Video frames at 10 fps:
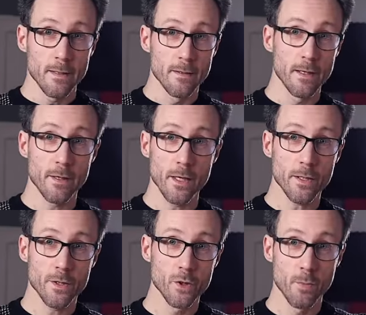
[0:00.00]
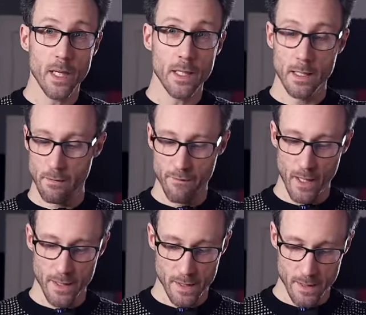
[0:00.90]
There are not too many
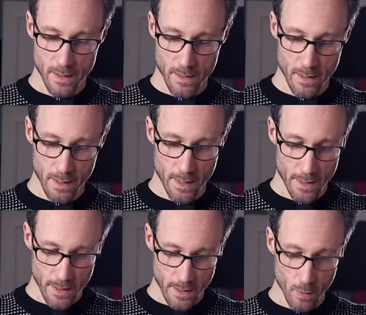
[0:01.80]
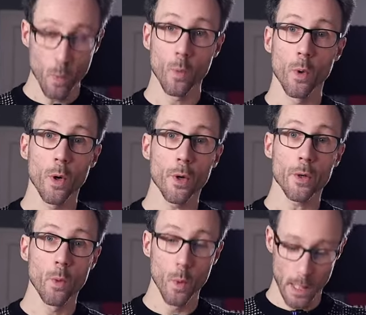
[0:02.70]
devices that work
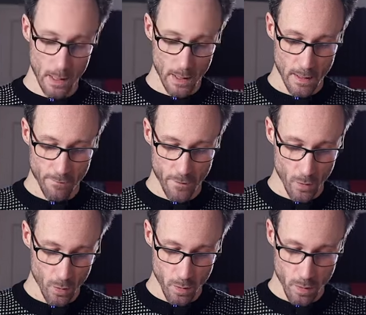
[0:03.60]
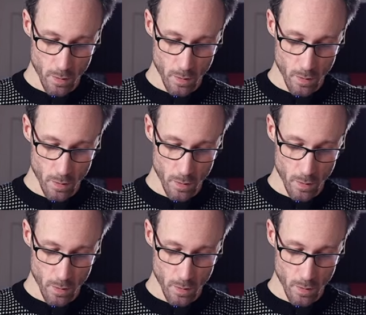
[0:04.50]
well if you